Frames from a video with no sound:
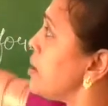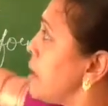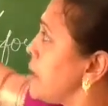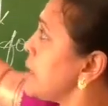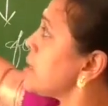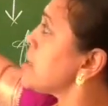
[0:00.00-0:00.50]

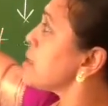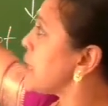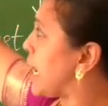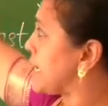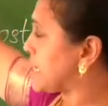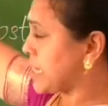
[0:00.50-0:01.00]
That
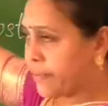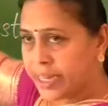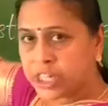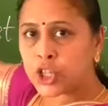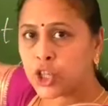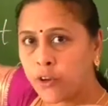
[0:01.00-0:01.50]
is
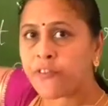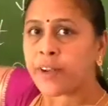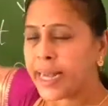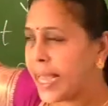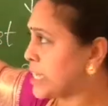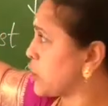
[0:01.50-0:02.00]
conservation
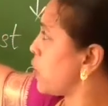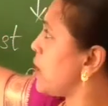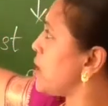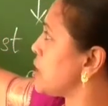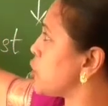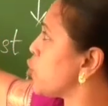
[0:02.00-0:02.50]
of natural
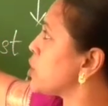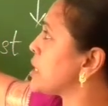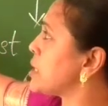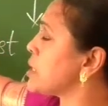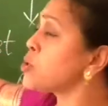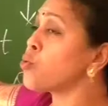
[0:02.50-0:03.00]

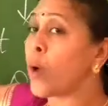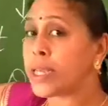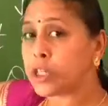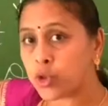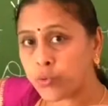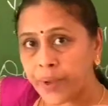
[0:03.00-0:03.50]
resources. Why
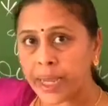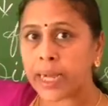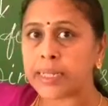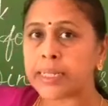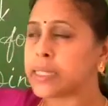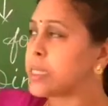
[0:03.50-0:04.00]
should we
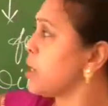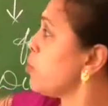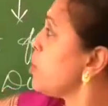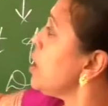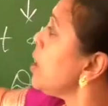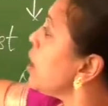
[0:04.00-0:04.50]

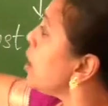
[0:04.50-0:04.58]
conserve?